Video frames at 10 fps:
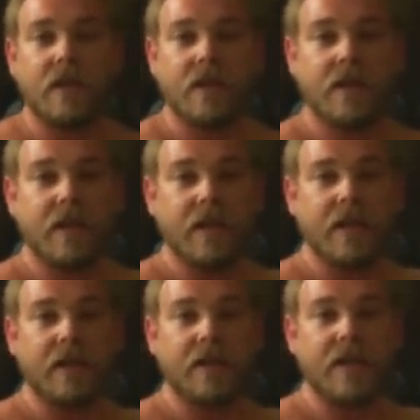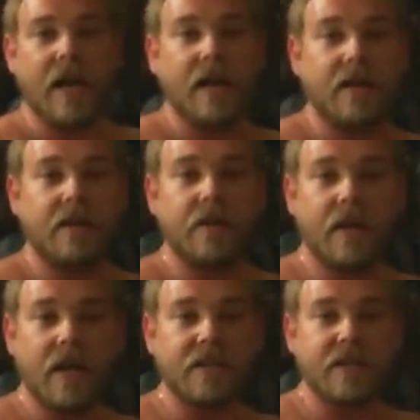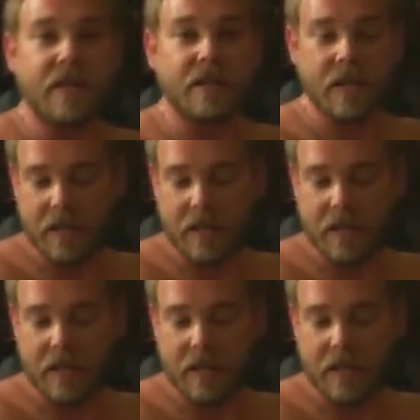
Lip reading: Yeah, you can kind of see it.